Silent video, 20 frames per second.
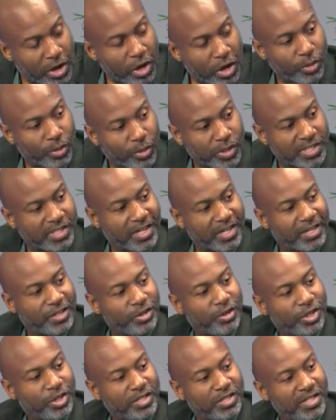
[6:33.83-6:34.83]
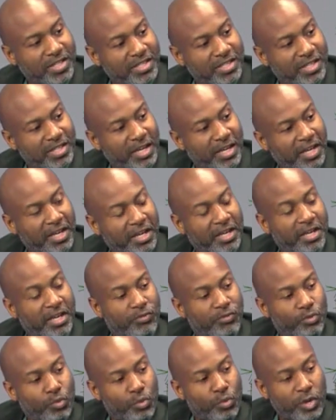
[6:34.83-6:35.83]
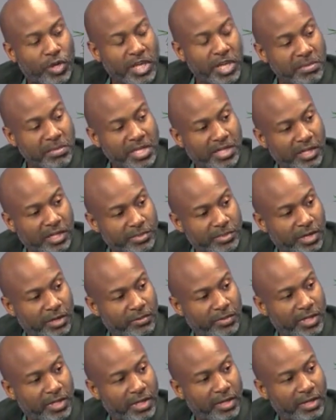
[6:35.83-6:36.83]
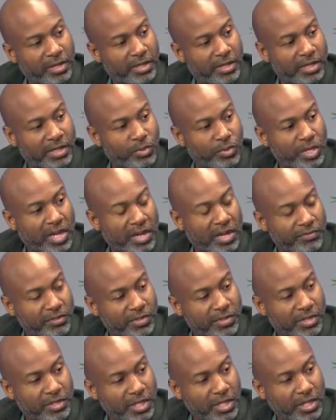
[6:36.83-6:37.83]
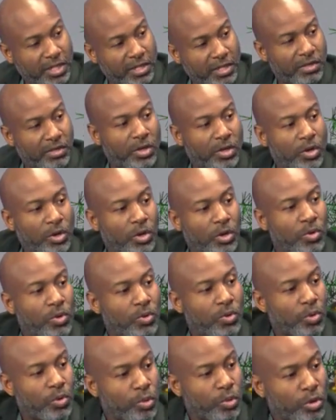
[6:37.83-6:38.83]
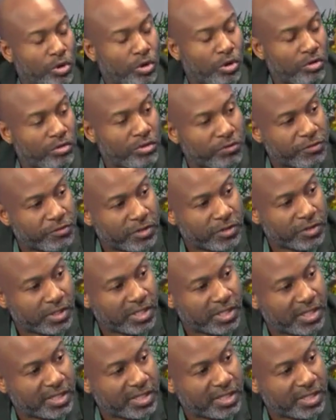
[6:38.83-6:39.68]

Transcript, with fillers: Our standing orders are saying if we meet up something that we haven't seen, we will refer to the